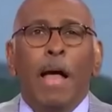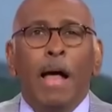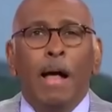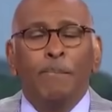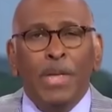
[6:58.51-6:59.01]

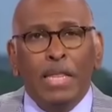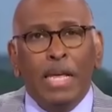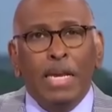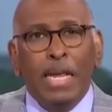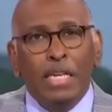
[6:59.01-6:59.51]

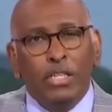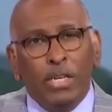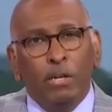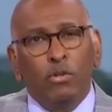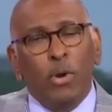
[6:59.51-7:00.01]
And then he's
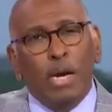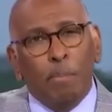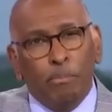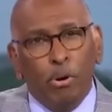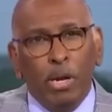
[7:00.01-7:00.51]
still
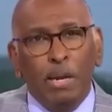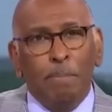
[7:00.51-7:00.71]
trying to pull